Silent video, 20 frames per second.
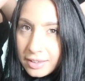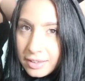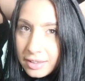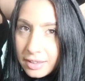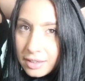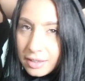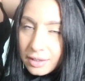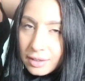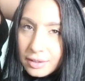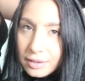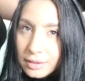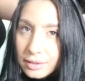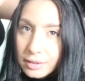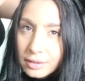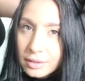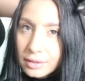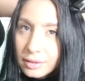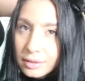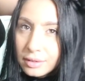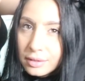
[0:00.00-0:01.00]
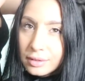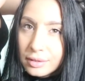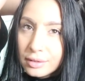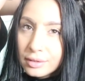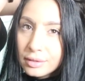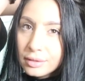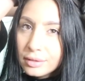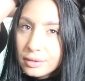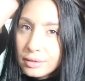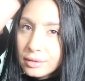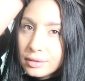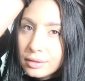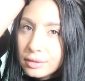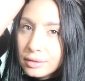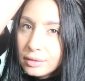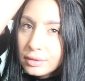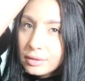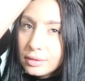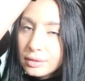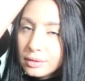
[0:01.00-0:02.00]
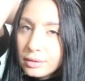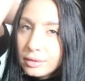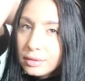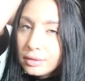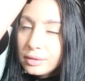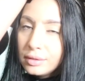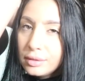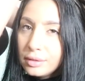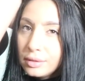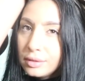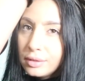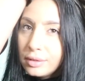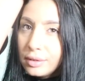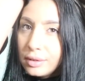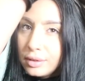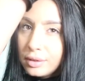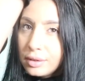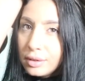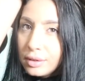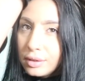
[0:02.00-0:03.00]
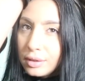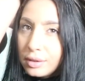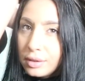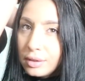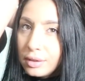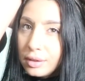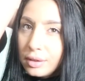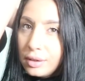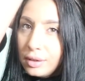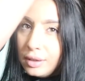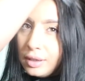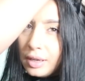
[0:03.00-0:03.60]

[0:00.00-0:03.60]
Because you can add so many things to it. It seems like so much fun.